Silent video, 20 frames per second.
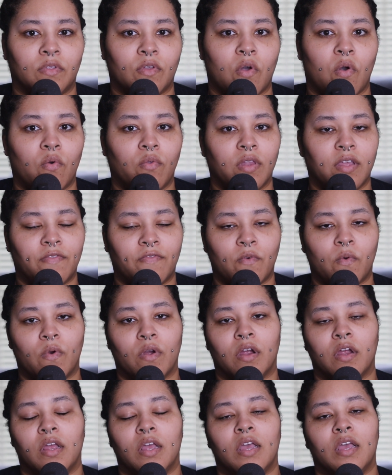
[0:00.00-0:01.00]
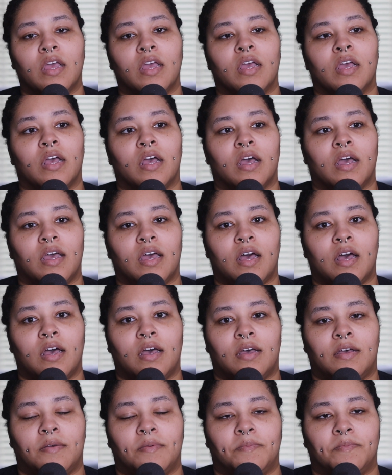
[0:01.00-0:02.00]
Only 4.
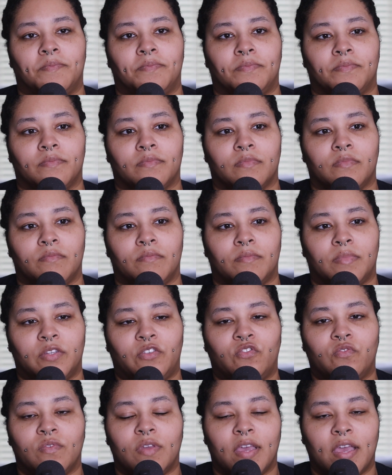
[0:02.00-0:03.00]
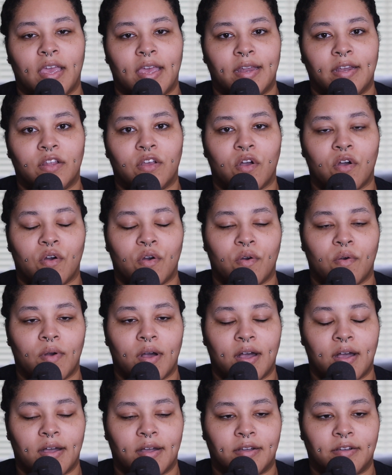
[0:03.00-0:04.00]
But you can go,
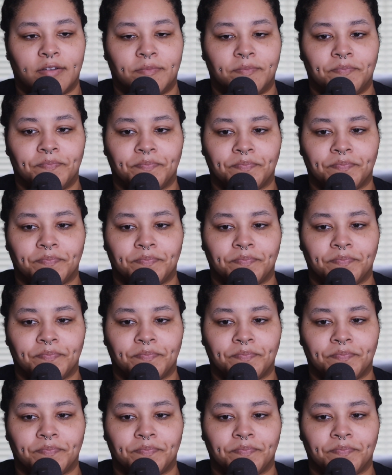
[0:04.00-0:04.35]
I